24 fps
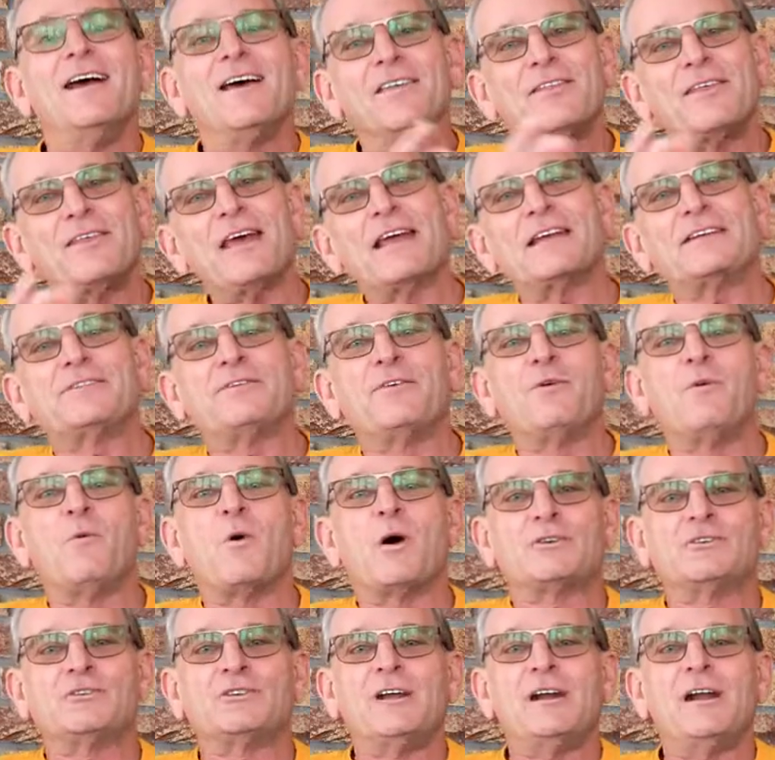Thanks for
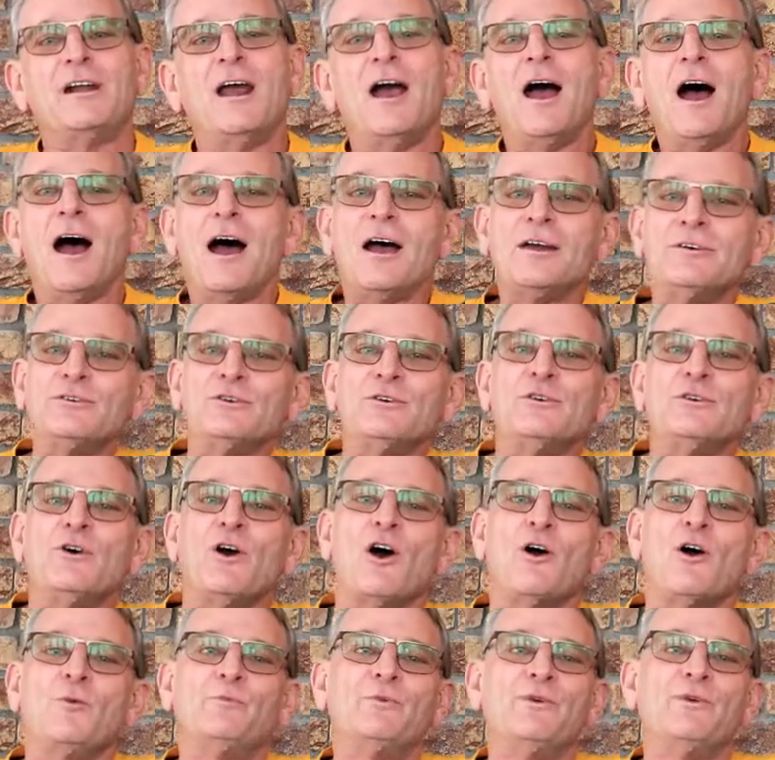watching. I do
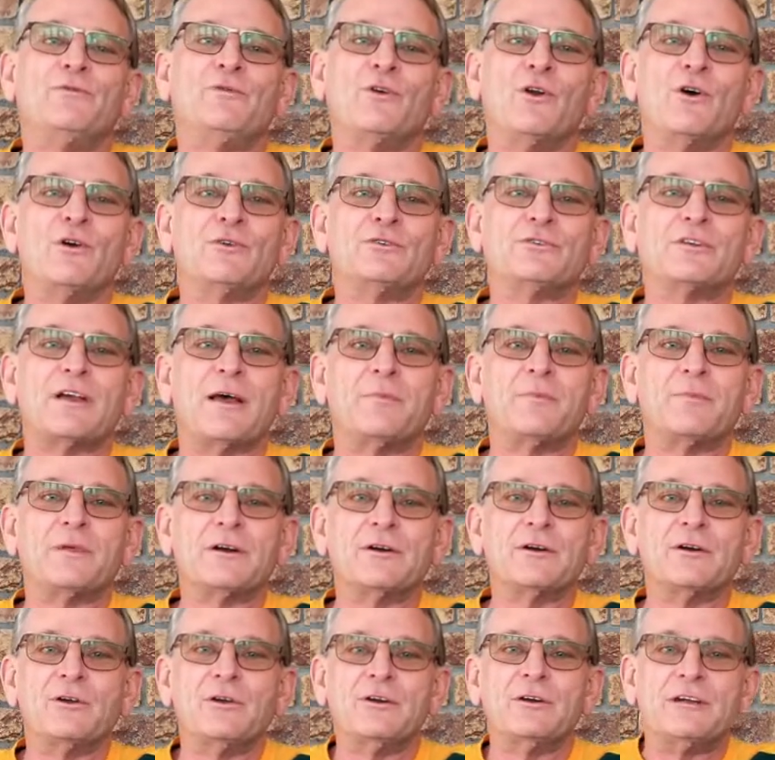hope you've learned
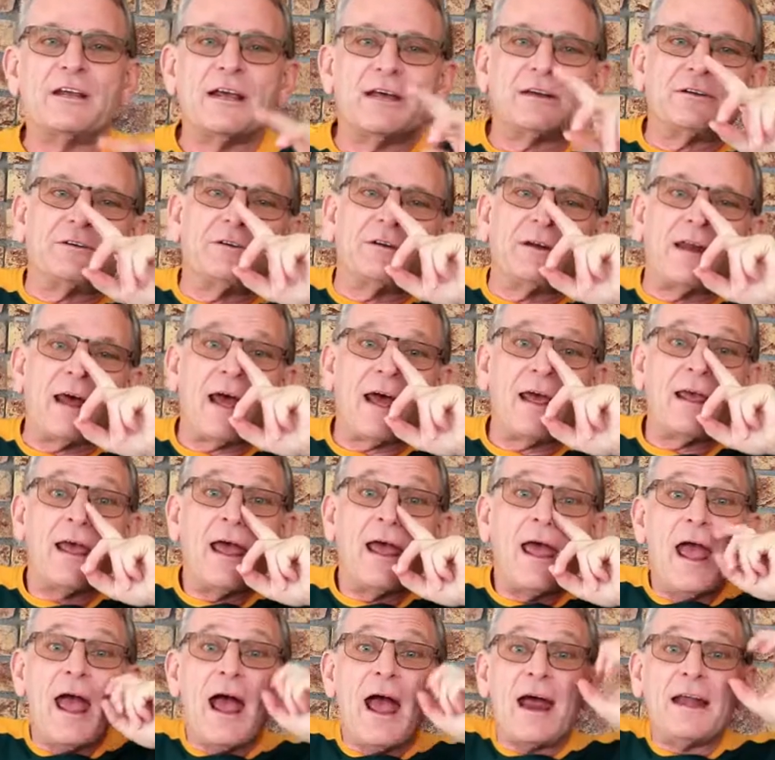something new here today.
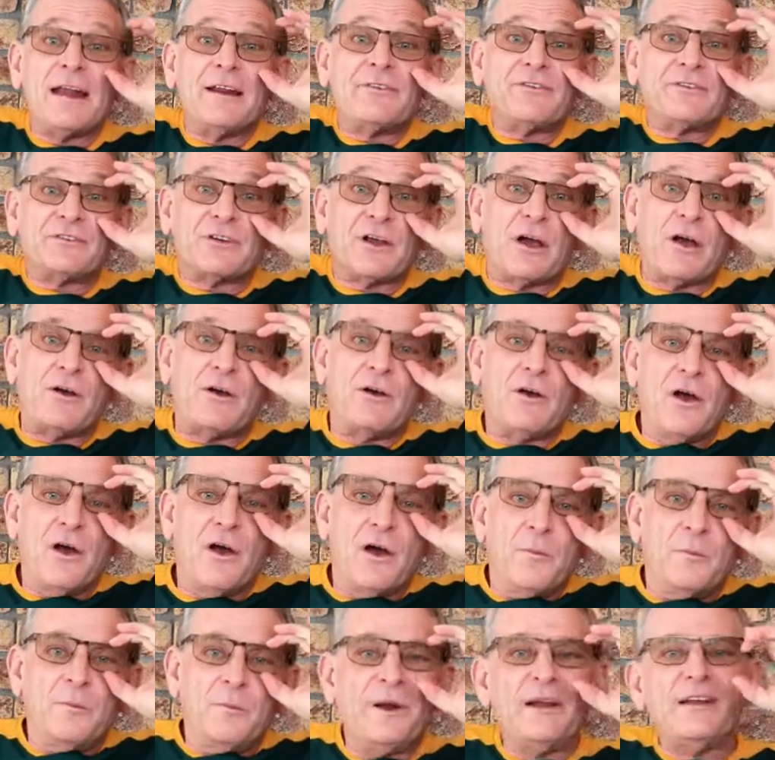And if so,
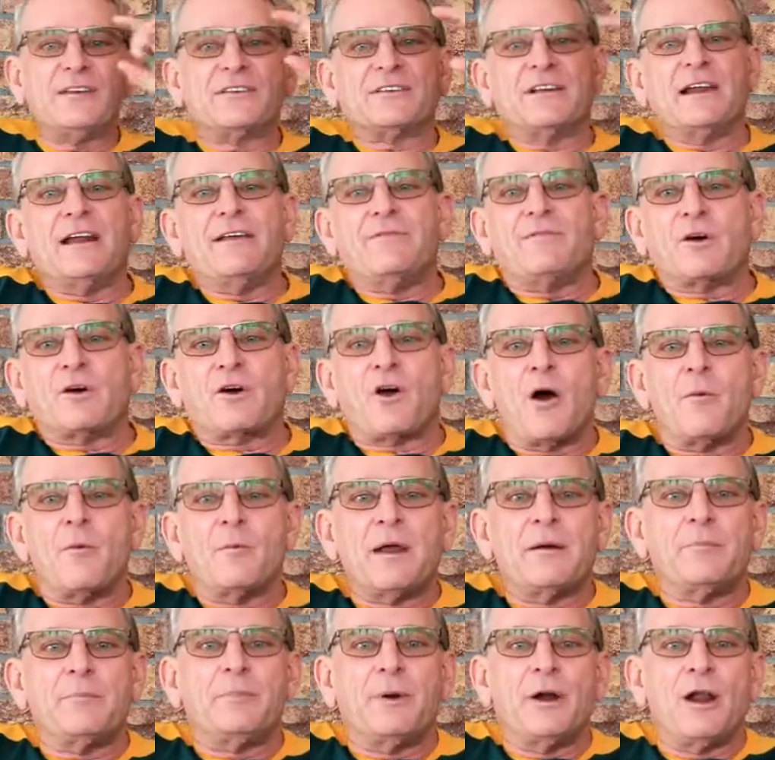please leave a
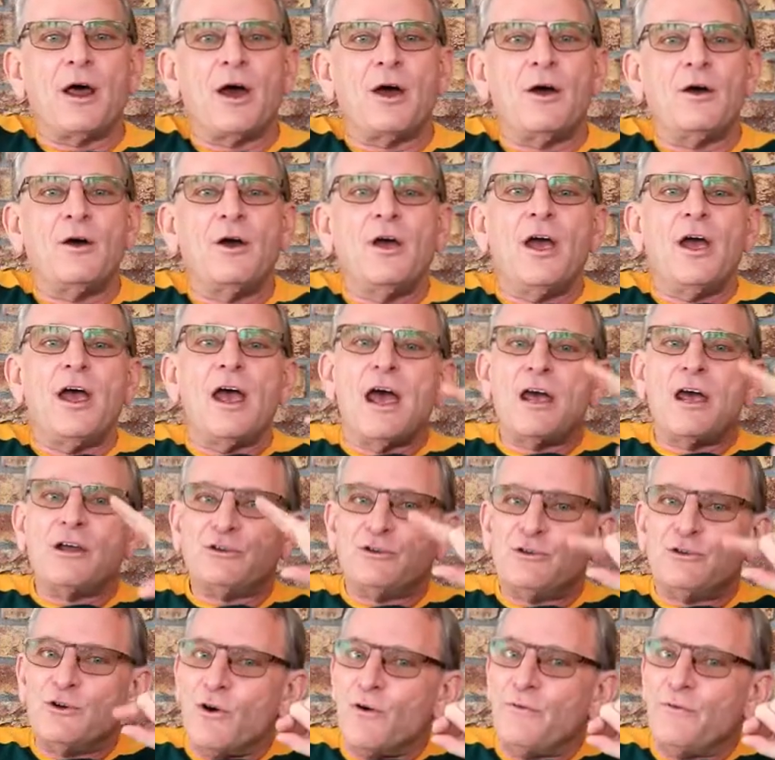comment below,
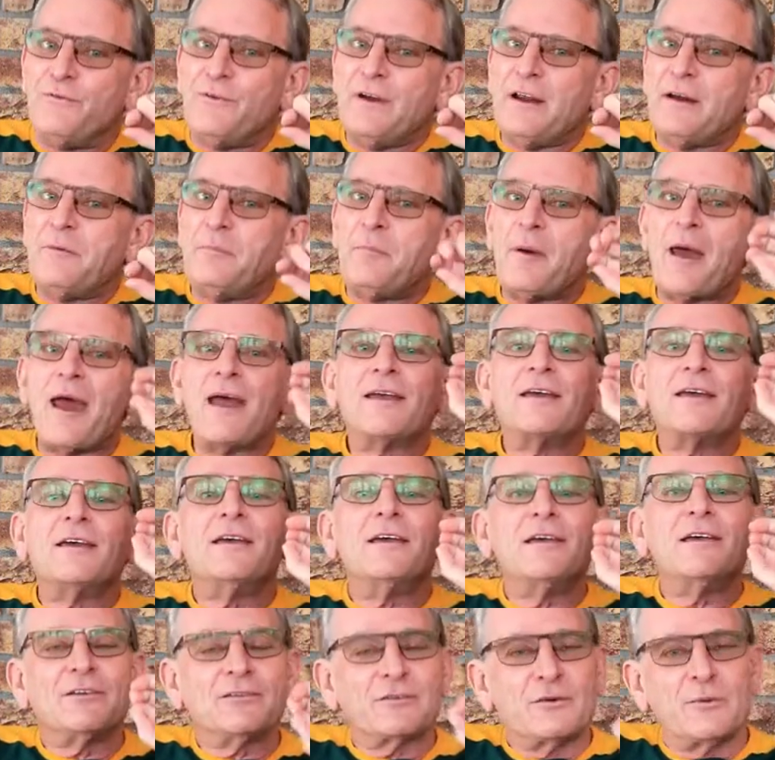as your feedback
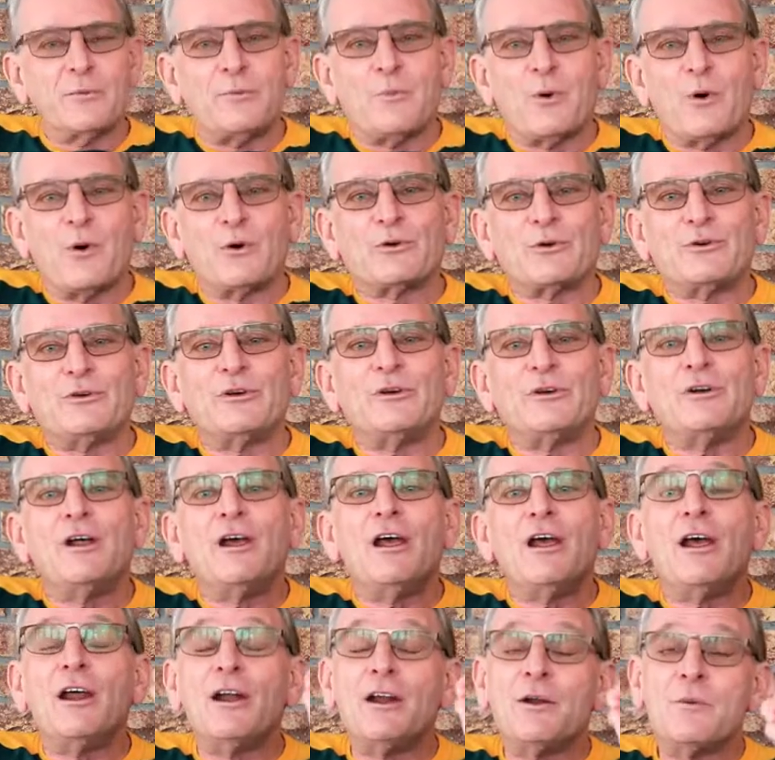is important
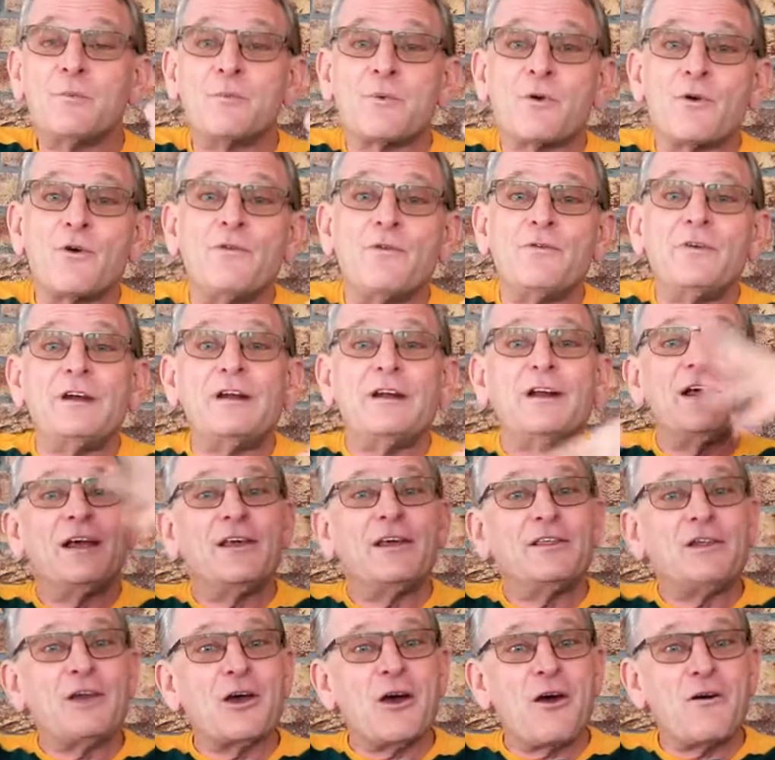in improving
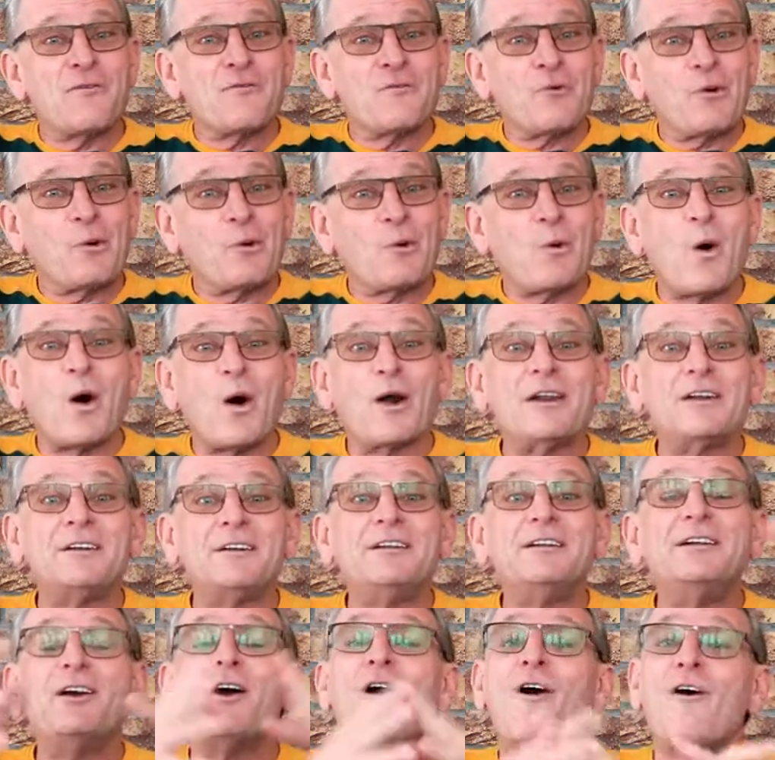the overall
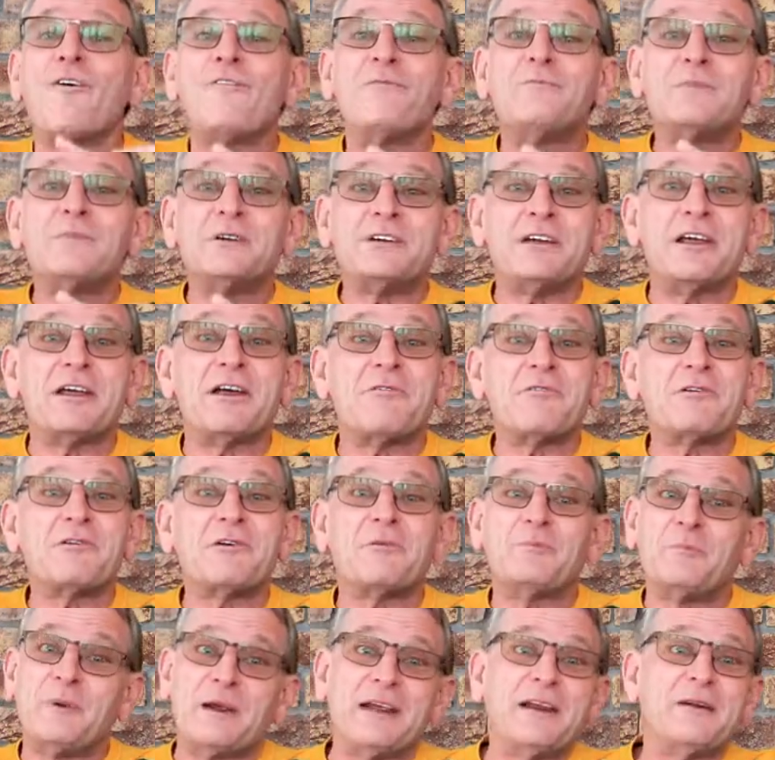quality of
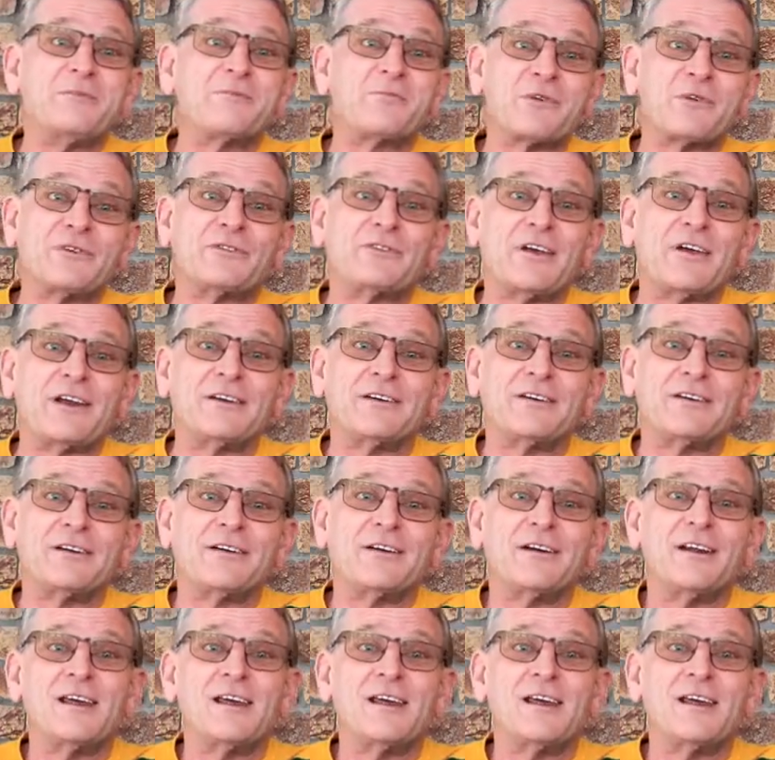material being presented.